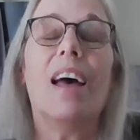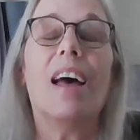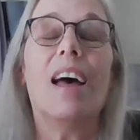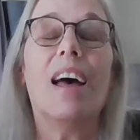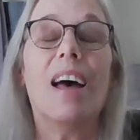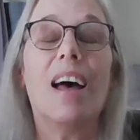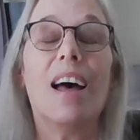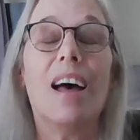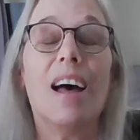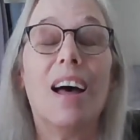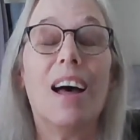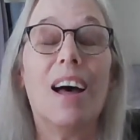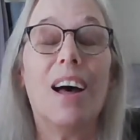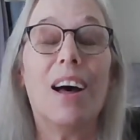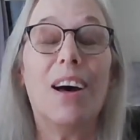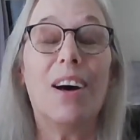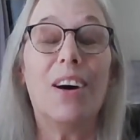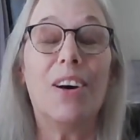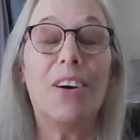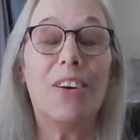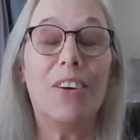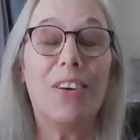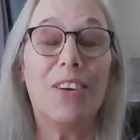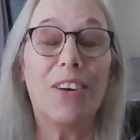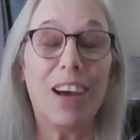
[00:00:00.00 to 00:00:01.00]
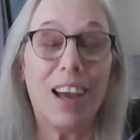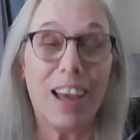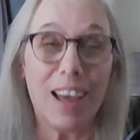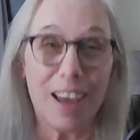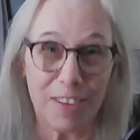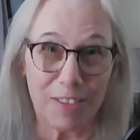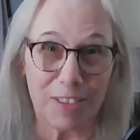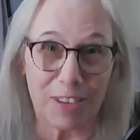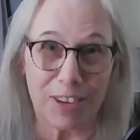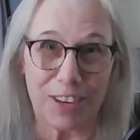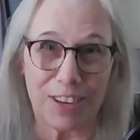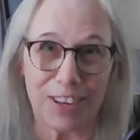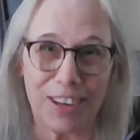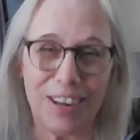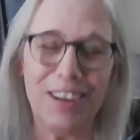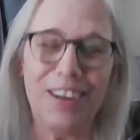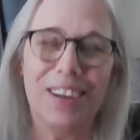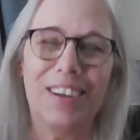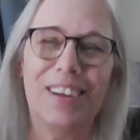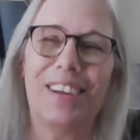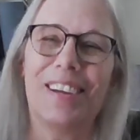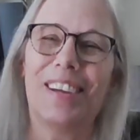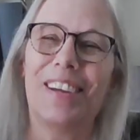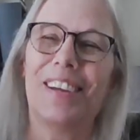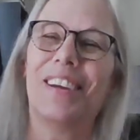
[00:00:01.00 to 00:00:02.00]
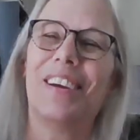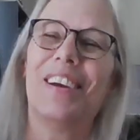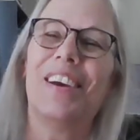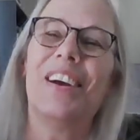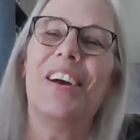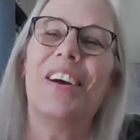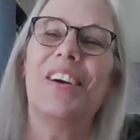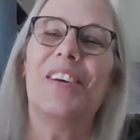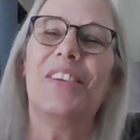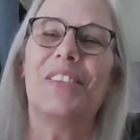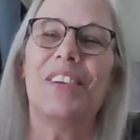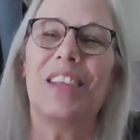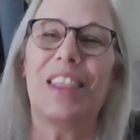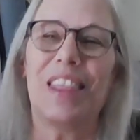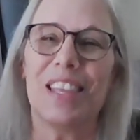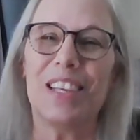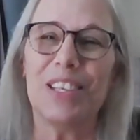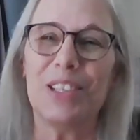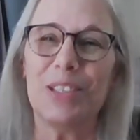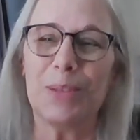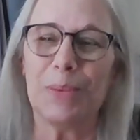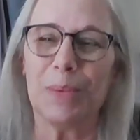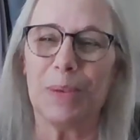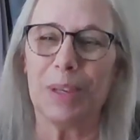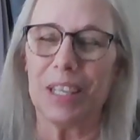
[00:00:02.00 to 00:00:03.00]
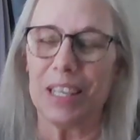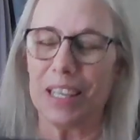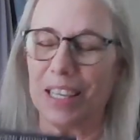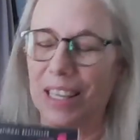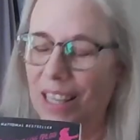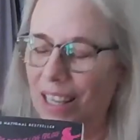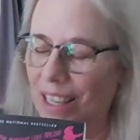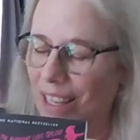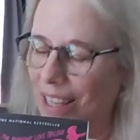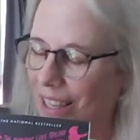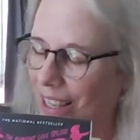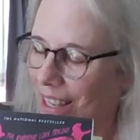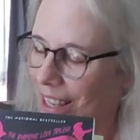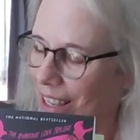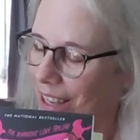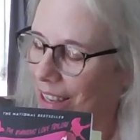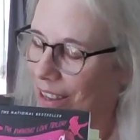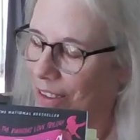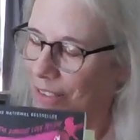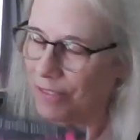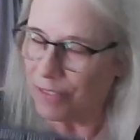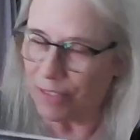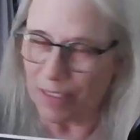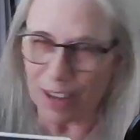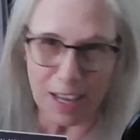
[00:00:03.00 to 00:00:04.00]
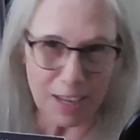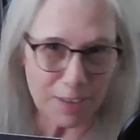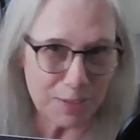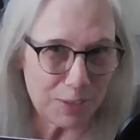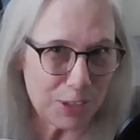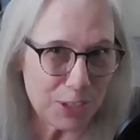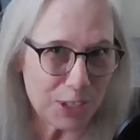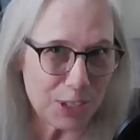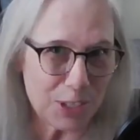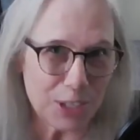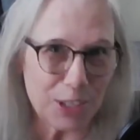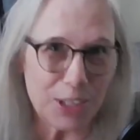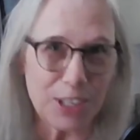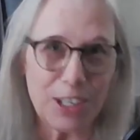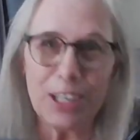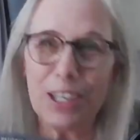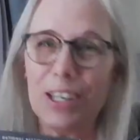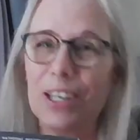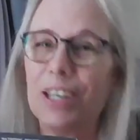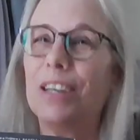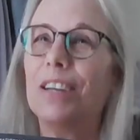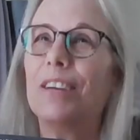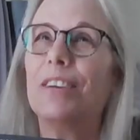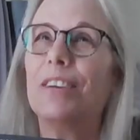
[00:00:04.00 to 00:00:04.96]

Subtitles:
However, with this one, five stars.